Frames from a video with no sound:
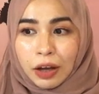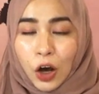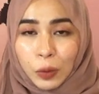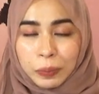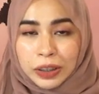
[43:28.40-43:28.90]

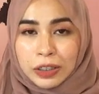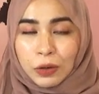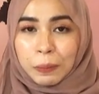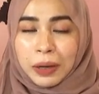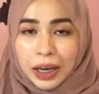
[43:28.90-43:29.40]
opened
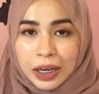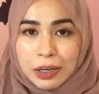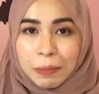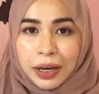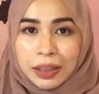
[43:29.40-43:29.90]
or
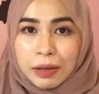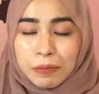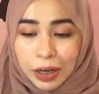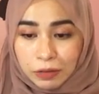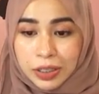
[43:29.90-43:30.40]
played by the
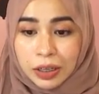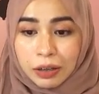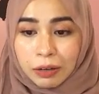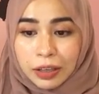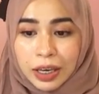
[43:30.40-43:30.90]
browser.
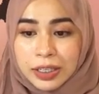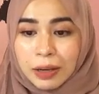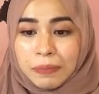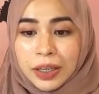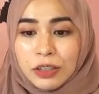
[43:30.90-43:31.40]
Okay,
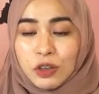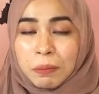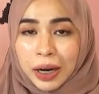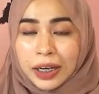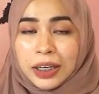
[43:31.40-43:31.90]
sometimes you
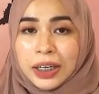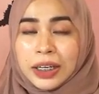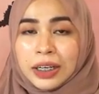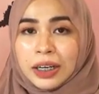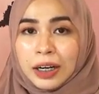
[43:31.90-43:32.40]
might
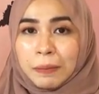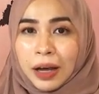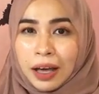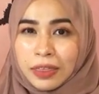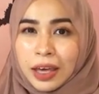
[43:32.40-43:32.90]
need
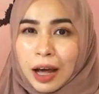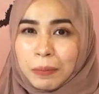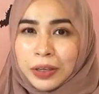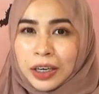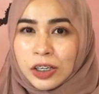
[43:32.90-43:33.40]
other
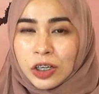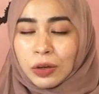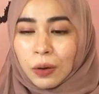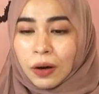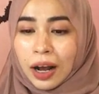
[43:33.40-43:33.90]
application
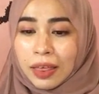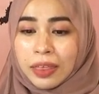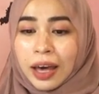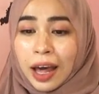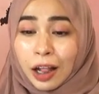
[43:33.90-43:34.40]
or
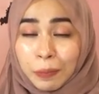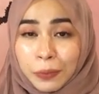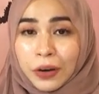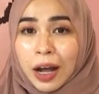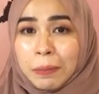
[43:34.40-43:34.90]
other
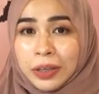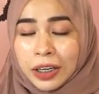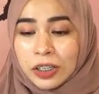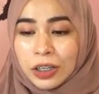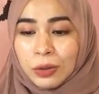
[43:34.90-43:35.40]
helper
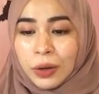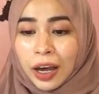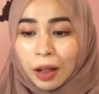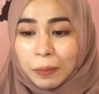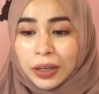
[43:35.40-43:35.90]
application to
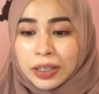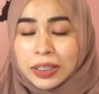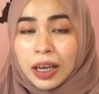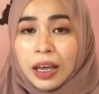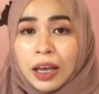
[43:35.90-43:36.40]
help
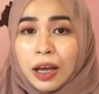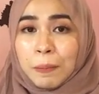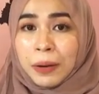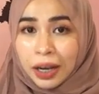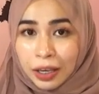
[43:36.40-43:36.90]
us
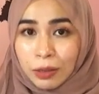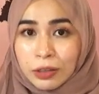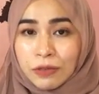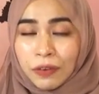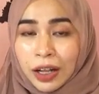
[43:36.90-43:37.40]
play
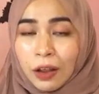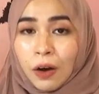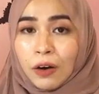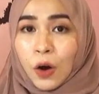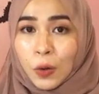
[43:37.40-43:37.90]
those files
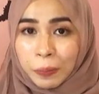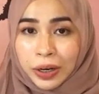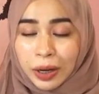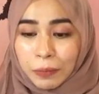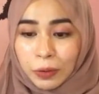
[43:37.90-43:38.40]
or
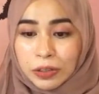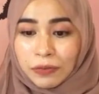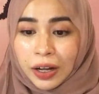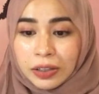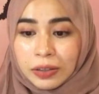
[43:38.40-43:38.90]
open up those
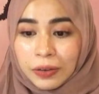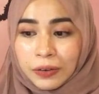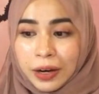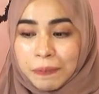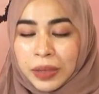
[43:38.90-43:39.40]
files. All
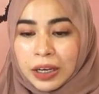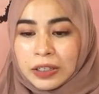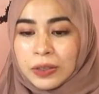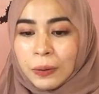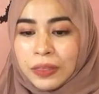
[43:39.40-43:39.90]
right,
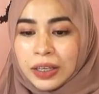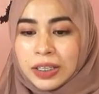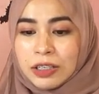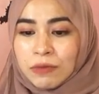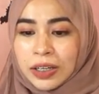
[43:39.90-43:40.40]
so this
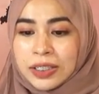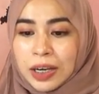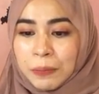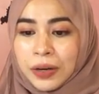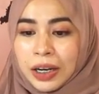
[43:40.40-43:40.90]
is run
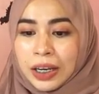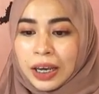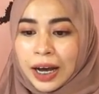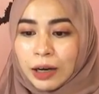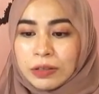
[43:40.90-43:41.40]

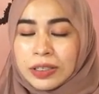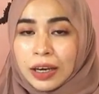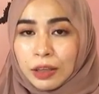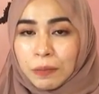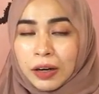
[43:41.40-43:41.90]
separately
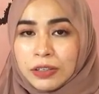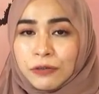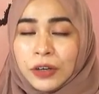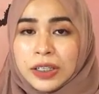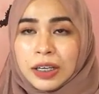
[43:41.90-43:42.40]
outside the browser.
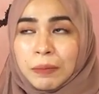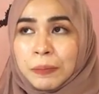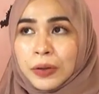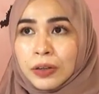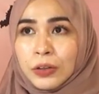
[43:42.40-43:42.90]
For
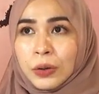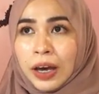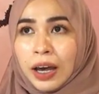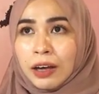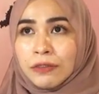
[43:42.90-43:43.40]
example, you
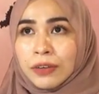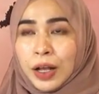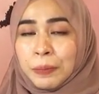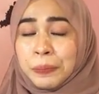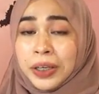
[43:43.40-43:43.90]
have
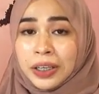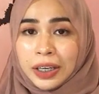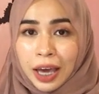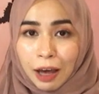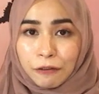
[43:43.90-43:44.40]

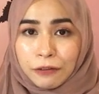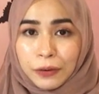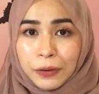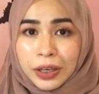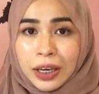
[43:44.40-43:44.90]
PDF.
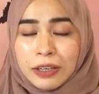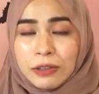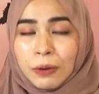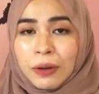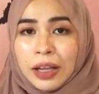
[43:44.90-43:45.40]
Okay,
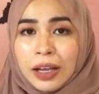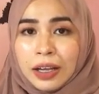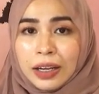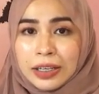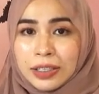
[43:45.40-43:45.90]
so
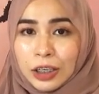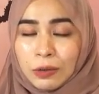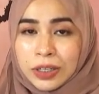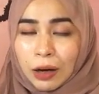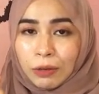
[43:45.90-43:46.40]
let's say
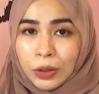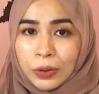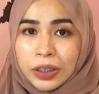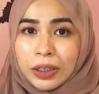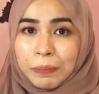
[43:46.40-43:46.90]
you
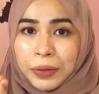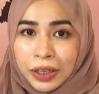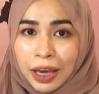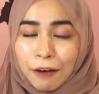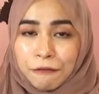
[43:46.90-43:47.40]
download a
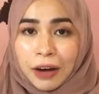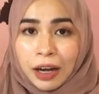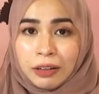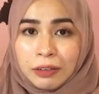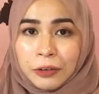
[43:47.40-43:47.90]
PDF
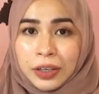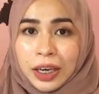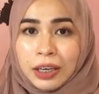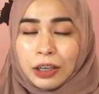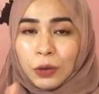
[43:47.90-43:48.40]
file.
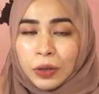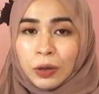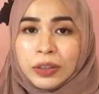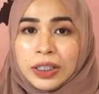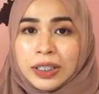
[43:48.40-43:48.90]
Okay, you will
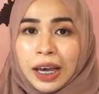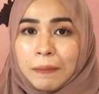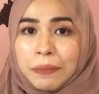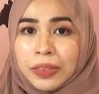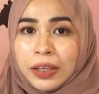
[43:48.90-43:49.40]
notice
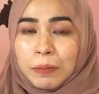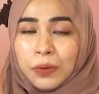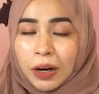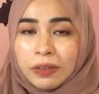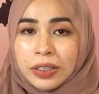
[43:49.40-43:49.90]
that the
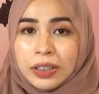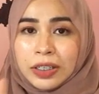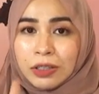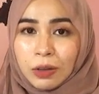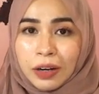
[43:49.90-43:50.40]
browser
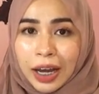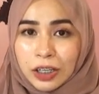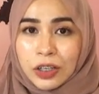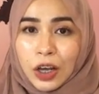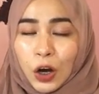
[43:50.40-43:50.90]
does not
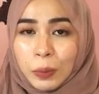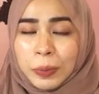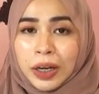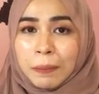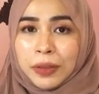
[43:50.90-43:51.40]
actually
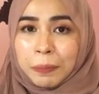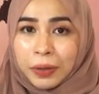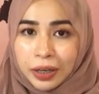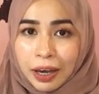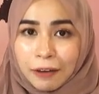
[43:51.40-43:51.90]
open up the
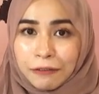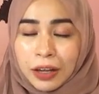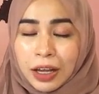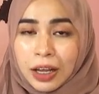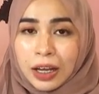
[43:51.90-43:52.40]
PDF.
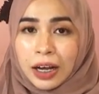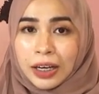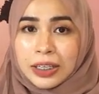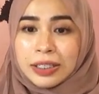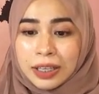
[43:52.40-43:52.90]

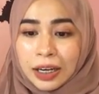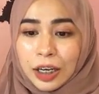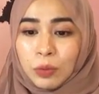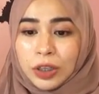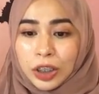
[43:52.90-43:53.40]
Instead,
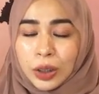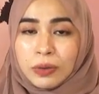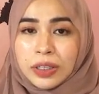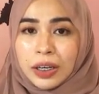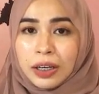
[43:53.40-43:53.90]
it will
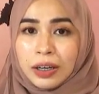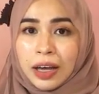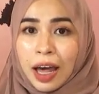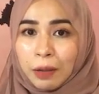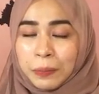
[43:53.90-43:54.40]
use a
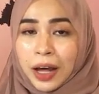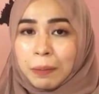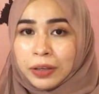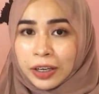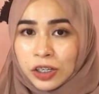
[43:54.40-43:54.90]
helper
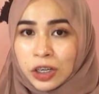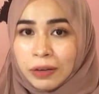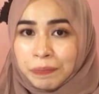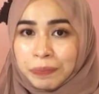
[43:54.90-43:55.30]
application